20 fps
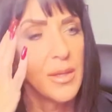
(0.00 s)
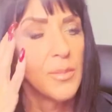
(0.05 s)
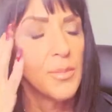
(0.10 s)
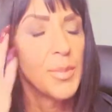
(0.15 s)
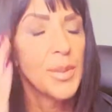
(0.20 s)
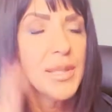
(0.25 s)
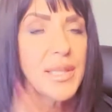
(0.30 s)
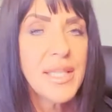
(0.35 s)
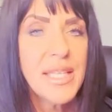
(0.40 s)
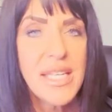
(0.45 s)

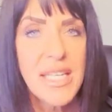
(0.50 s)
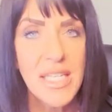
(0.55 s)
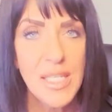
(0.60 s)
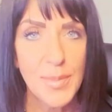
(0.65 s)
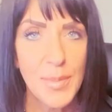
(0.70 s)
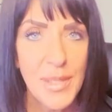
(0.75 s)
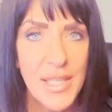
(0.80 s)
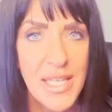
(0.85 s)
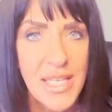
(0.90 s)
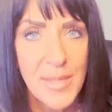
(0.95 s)
Please,
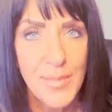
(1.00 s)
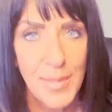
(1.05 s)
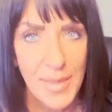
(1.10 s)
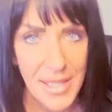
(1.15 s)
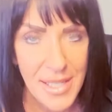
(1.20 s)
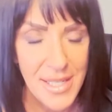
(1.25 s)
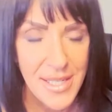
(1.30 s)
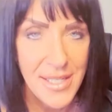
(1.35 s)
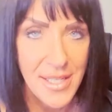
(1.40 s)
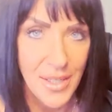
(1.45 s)
please,
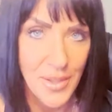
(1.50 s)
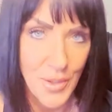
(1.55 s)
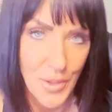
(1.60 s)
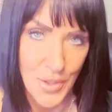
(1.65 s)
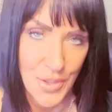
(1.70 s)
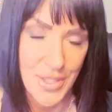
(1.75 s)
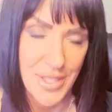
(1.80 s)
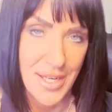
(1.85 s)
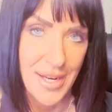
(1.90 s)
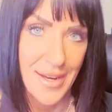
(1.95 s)
please
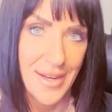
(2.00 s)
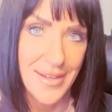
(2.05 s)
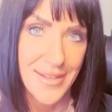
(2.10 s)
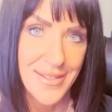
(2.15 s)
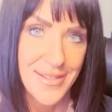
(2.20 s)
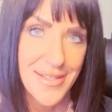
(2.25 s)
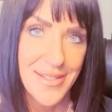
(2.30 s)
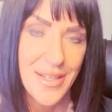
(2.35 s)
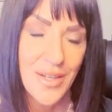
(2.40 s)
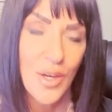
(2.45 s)

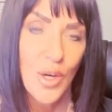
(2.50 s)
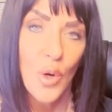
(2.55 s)
understand